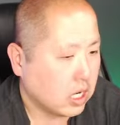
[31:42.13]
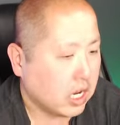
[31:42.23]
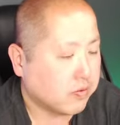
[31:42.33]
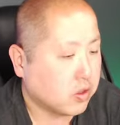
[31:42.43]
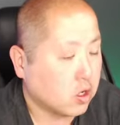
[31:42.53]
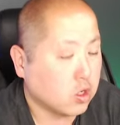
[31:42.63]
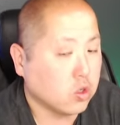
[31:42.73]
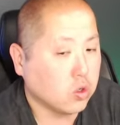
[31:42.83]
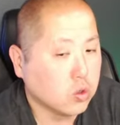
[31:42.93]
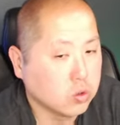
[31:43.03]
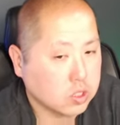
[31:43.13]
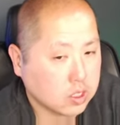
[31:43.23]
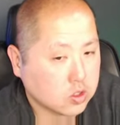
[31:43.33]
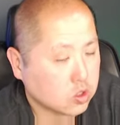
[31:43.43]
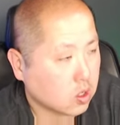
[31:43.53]
if they're using
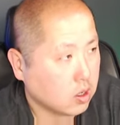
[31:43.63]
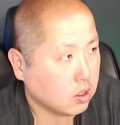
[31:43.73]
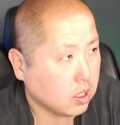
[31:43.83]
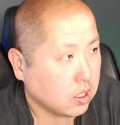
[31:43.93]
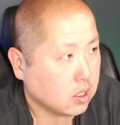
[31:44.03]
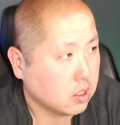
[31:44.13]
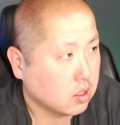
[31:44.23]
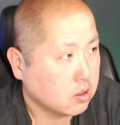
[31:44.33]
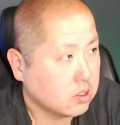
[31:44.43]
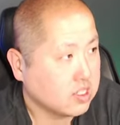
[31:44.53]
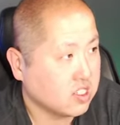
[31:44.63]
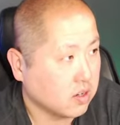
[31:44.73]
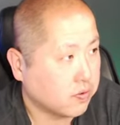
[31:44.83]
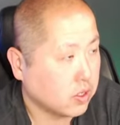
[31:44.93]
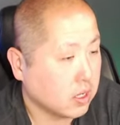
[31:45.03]
Starlink, is
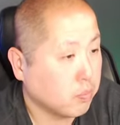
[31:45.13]
different than